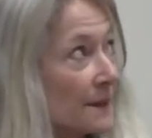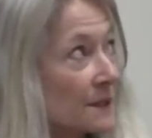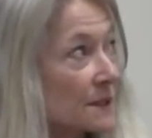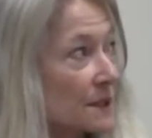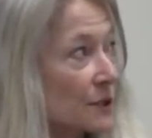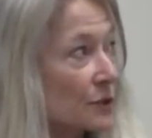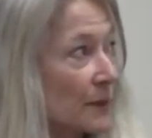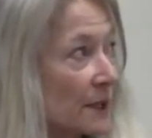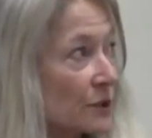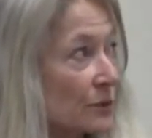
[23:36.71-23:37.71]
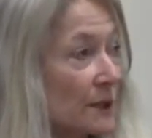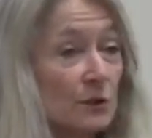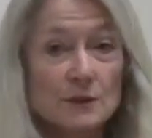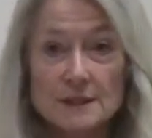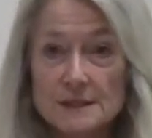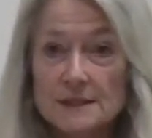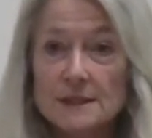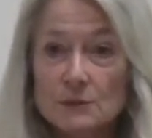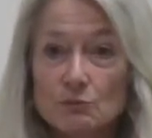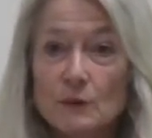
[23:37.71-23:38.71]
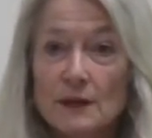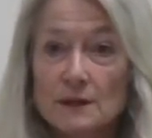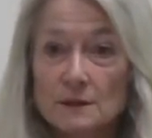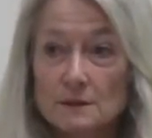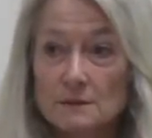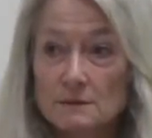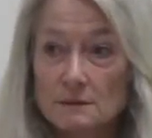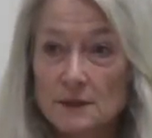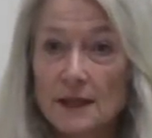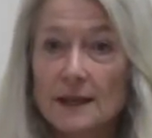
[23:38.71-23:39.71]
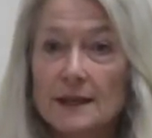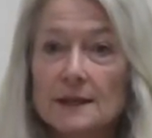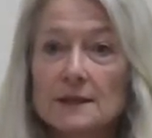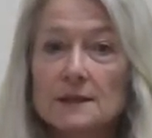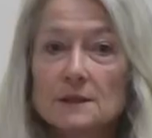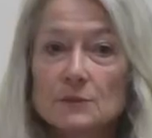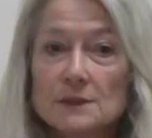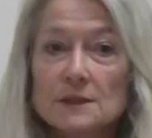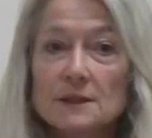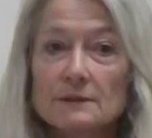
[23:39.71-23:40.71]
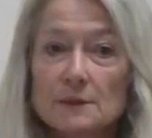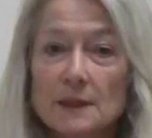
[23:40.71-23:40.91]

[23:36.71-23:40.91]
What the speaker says: city directory, you can see where Lane was living.